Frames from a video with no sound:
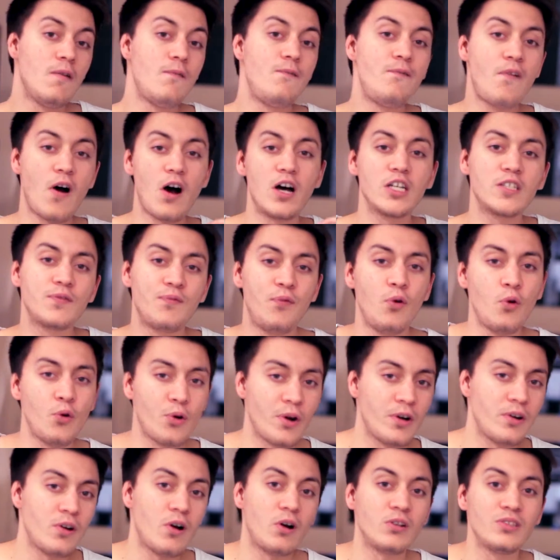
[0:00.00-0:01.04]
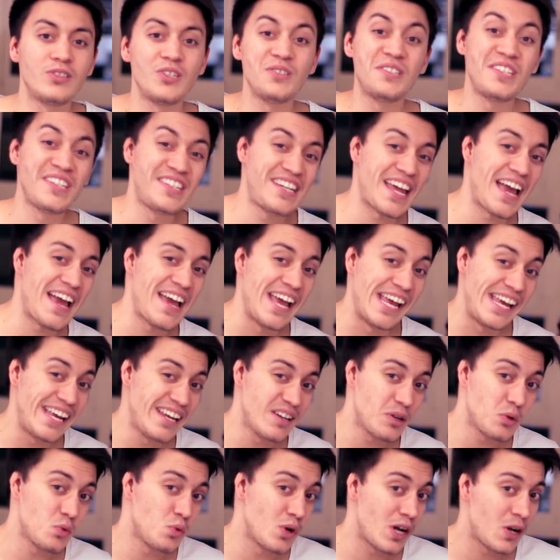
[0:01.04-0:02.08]
Fast forwarding onto
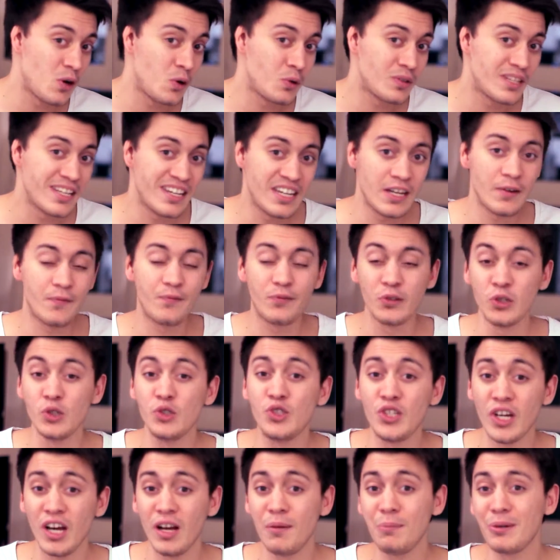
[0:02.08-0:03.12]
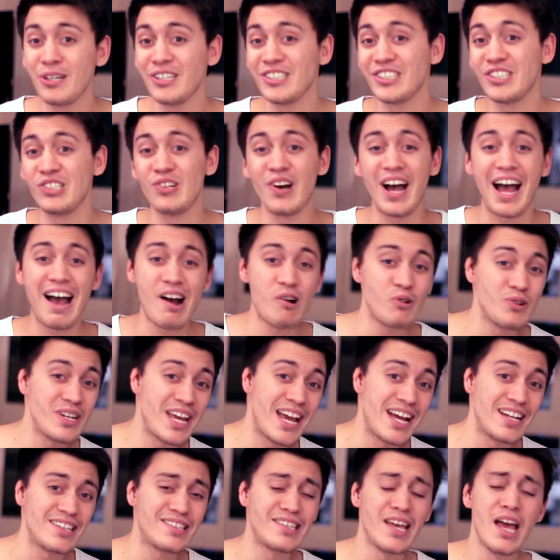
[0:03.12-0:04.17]
today, well, the near future, because it's not out
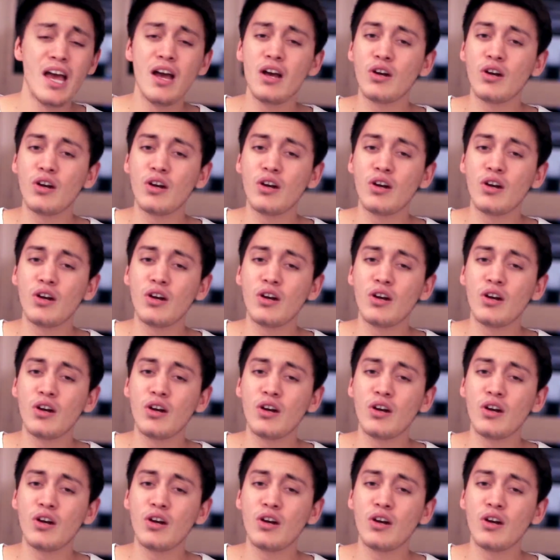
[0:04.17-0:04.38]
yet,